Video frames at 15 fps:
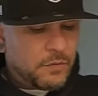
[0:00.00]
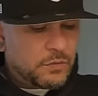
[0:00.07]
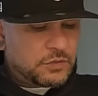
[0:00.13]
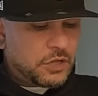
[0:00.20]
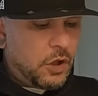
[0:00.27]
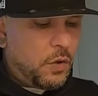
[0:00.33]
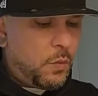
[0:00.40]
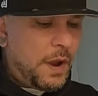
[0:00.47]
It was
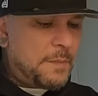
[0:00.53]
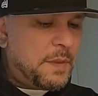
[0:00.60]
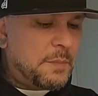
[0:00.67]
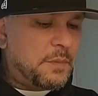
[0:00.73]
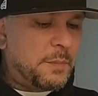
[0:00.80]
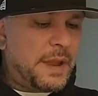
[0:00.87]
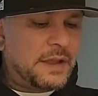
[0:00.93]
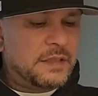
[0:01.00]
all white
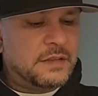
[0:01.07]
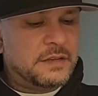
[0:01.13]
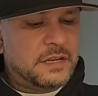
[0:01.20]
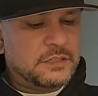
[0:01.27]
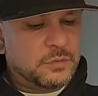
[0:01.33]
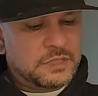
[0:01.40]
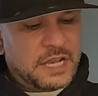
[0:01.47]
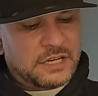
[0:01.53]
people back in the
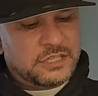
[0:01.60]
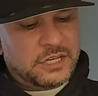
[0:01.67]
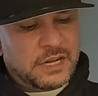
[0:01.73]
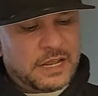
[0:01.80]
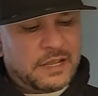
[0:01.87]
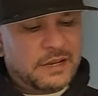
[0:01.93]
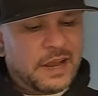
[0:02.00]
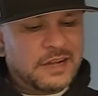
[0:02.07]
days. It was actually
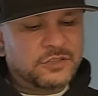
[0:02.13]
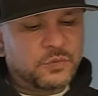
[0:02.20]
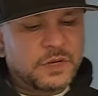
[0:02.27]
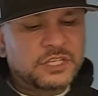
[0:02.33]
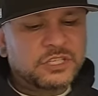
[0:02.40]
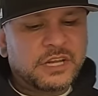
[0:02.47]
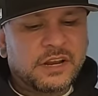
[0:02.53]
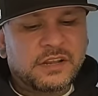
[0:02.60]
like a nice
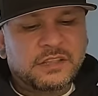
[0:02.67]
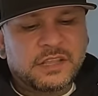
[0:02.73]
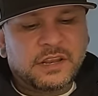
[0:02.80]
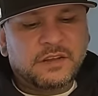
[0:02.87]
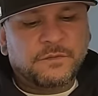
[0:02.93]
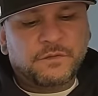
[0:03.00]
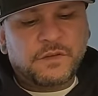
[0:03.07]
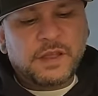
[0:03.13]
rich town, and then
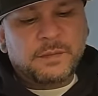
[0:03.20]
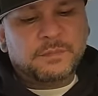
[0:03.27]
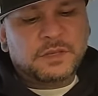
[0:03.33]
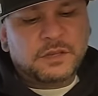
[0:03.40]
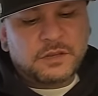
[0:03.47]
it flipped,